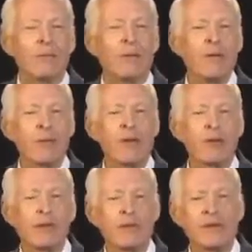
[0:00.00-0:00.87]
The people
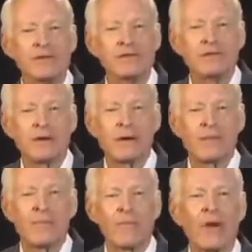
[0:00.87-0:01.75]
in Greece
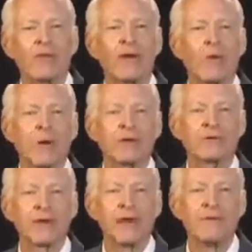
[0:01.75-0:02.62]
thought they
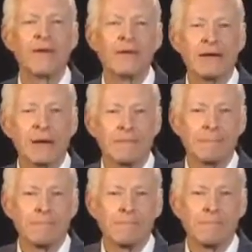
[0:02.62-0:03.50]
weren't a slave either.
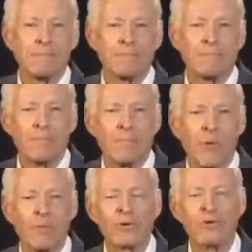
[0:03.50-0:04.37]

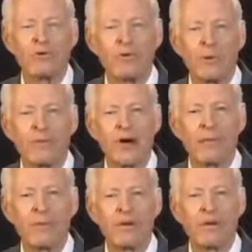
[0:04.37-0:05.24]
But you see what's
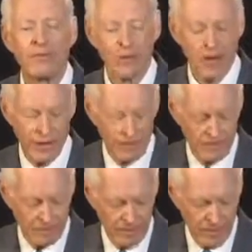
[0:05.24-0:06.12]
happening over there.